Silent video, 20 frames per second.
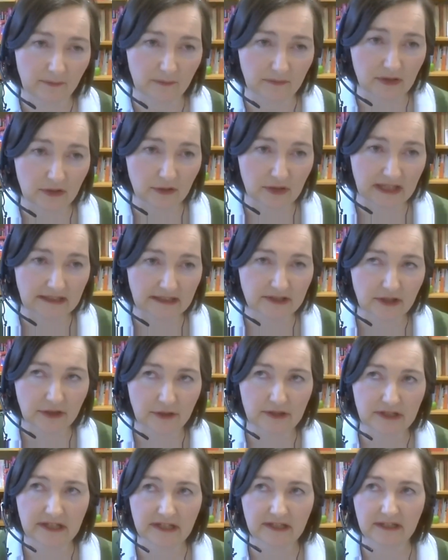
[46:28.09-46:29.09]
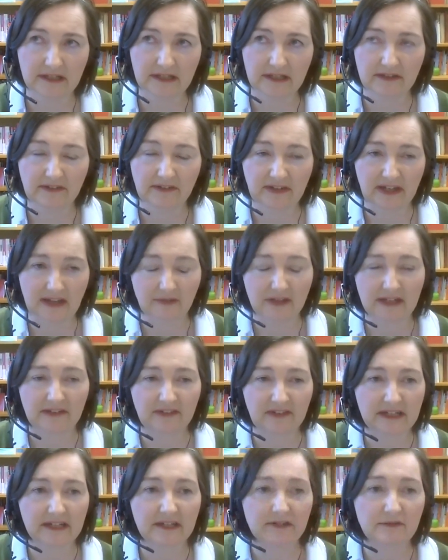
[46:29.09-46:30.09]
New Caledonia is having a
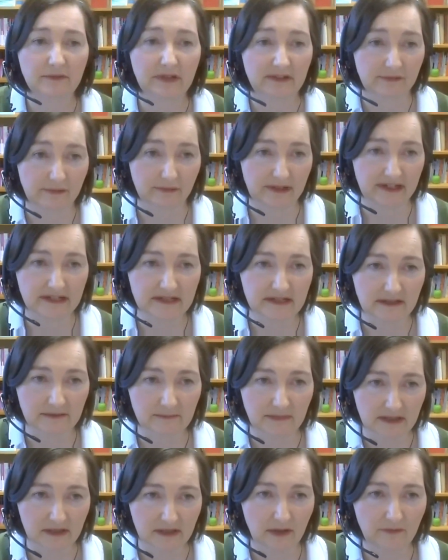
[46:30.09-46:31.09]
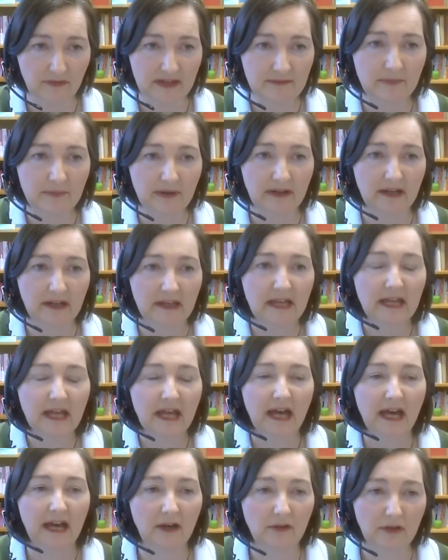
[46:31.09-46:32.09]
second referendum in November
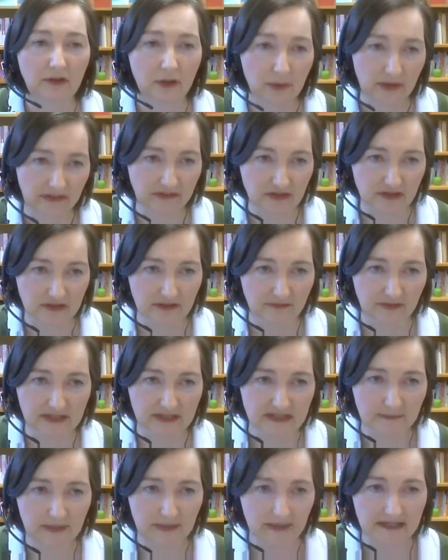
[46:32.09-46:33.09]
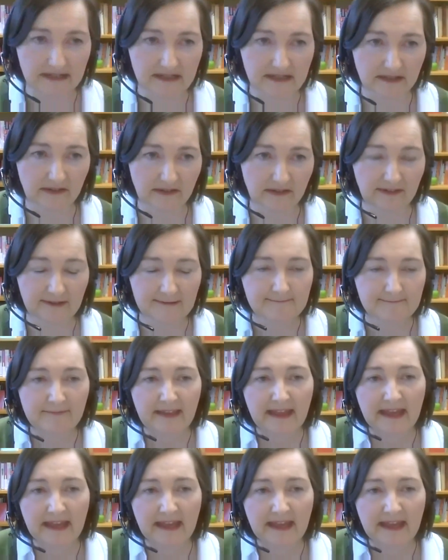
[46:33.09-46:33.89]
on the question of independence,